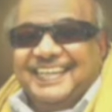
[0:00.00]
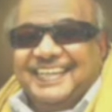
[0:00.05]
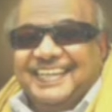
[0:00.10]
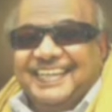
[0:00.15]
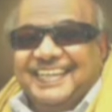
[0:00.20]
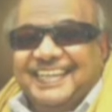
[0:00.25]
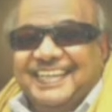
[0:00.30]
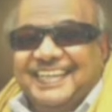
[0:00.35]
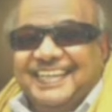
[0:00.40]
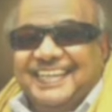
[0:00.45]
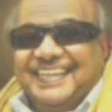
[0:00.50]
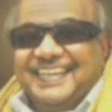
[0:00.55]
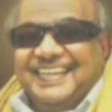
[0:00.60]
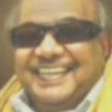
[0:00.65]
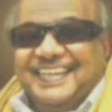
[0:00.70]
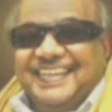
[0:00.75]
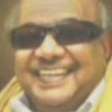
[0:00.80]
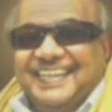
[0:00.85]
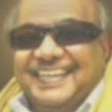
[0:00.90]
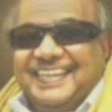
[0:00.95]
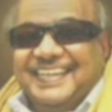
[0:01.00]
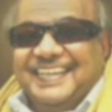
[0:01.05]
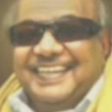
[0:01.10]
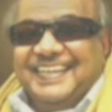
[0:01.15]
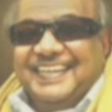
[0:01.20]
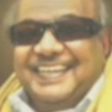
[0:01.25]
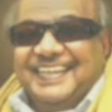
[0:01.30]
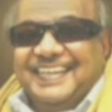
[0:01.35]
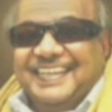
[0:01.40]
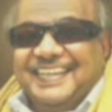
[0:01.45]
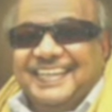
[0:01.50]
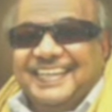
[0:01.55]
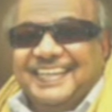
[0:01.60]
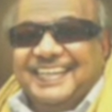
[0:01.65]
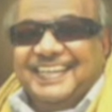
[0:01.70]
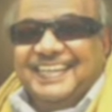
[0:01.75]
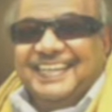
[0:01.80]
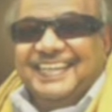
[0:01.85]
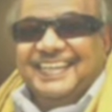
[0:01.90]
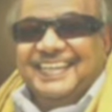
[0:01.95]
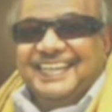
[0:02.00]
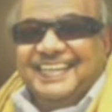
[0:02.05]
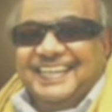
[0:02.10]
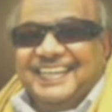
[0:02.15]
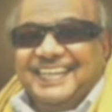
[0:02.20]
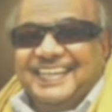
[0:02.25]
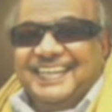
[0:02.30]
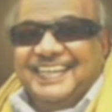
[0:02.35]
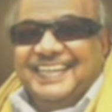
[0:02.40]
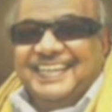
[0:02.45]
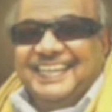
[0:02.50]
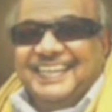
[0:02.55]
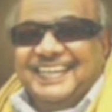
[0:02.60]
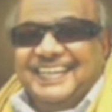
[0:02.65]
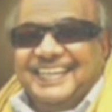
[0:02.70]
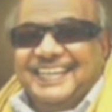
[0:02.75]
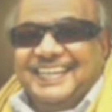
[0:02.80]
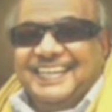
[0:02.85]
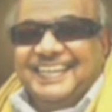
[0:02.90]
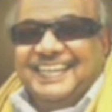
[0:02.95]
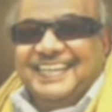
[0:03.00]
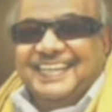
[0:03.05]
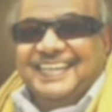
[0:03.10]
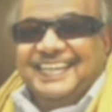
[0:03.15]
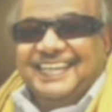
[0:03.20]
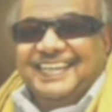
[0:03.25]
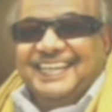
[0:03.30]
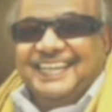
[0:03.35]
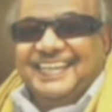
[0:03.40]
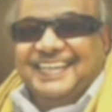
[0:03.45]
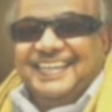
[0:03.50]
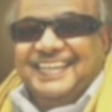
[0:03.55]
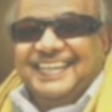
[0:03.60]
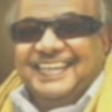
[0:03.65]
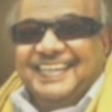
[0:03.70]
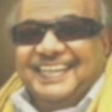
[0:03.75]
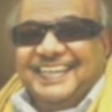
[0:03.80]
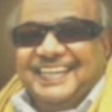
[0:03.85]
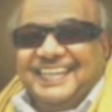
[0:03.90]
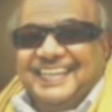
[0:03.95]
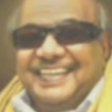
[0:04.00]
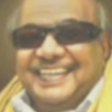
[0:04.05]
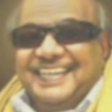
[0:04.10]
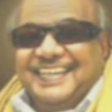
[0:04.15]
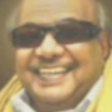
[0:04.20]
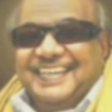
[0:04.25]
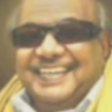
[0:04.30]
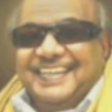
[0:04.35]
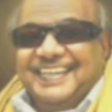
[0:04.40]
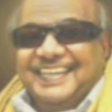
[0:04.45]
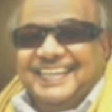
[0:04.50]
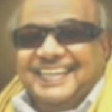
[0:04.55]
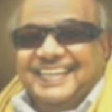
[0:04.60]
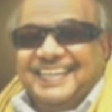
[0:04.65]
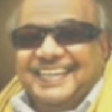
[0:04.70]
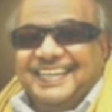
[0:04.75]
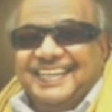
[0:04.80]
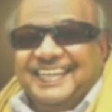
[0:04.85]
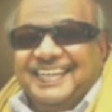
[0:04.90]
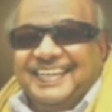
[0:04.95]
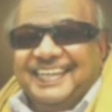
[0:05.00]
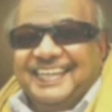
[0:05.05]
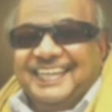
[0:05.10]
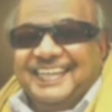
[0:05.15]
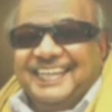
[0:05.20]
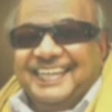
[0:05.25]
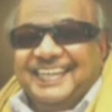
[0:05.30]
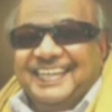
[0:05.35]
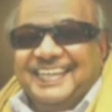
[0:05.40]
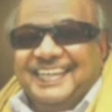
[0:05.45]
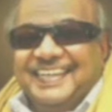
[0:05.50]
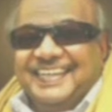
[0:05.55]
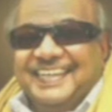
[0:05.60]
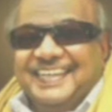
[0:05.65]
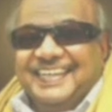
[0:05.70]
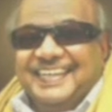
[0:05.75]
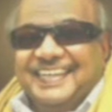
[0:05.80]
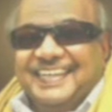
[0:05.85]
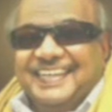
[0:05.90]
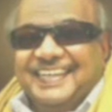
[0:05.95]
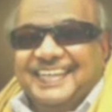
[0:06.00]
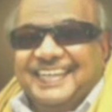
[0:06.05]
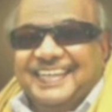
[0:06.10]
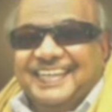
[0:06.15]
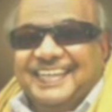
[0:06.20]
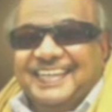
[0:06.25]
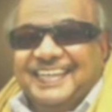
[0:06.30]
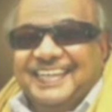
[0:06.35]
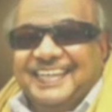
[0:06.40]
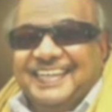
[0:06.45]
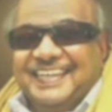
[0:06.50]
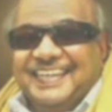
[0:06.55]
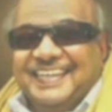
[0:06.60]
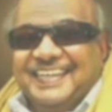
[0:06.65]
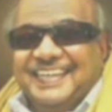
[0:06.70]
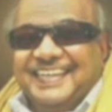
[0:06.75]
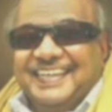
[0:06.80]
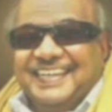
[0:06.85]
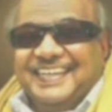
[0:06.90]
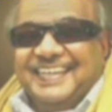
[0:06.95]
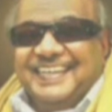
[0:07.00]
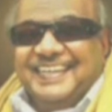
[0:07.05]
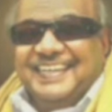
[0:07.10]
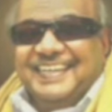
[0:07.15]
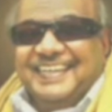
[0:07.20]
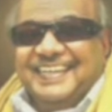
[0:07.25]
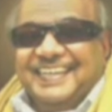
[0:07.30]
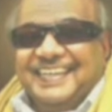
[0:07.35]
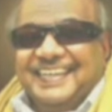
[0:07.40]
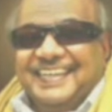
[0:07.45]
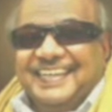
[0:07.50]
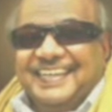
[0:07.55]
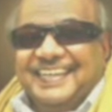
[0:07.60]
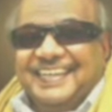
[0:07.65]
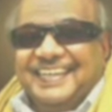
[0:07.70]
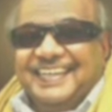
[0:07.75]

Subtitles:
The person shown says nothing.